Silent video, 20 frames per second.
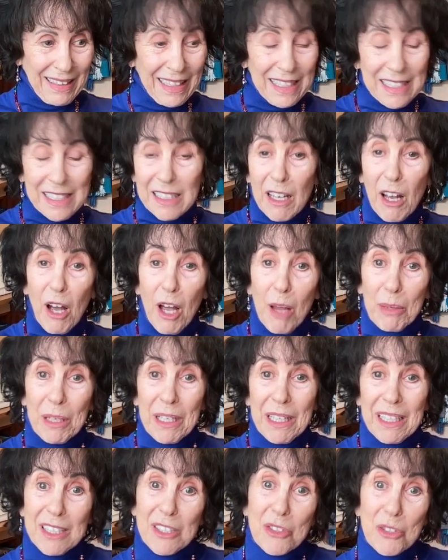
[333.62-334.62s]
this time
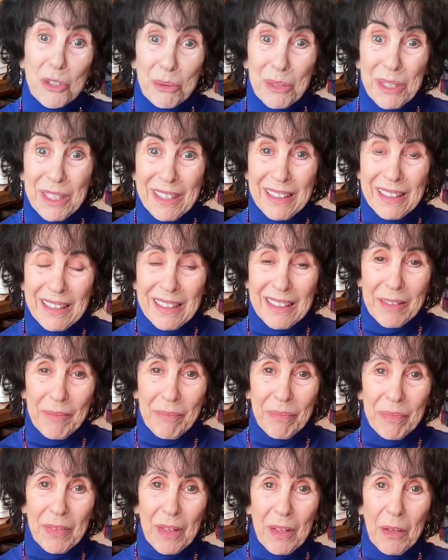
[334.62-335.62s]
in history
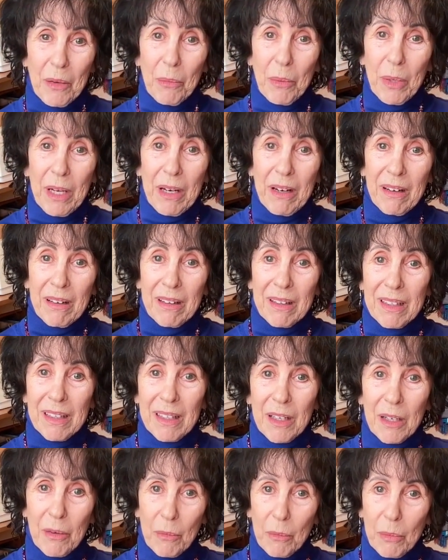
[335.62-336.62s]
where
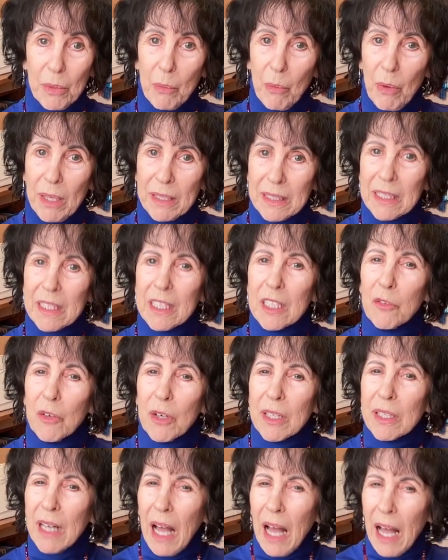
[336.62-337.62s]
we want a
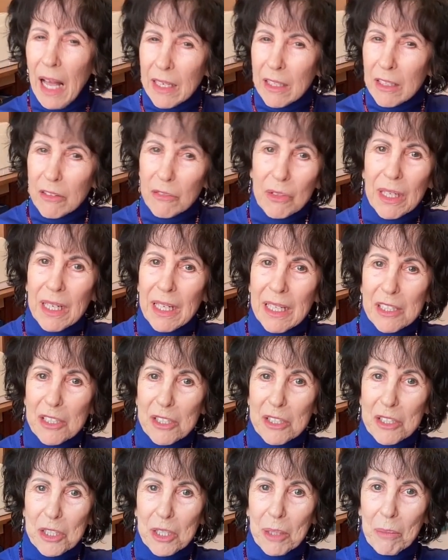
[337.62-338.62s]
different kind of
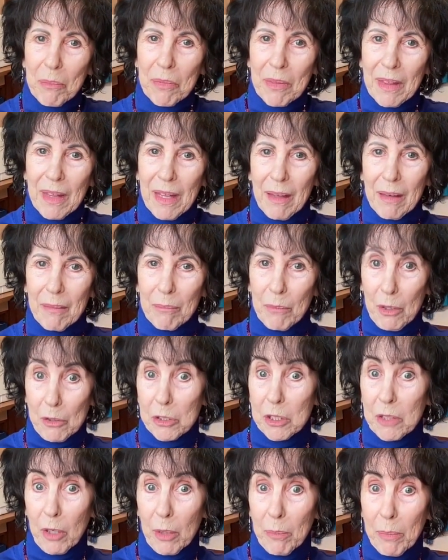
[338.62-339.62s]
relationship than
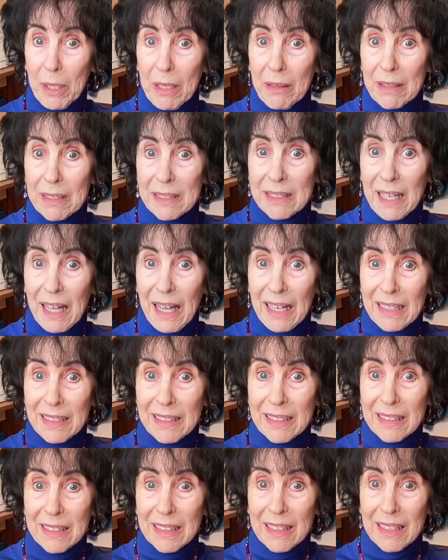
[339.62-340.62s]
most of our parents
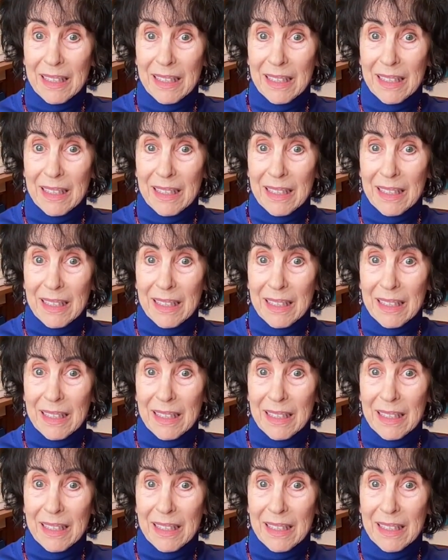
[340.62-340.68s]
had.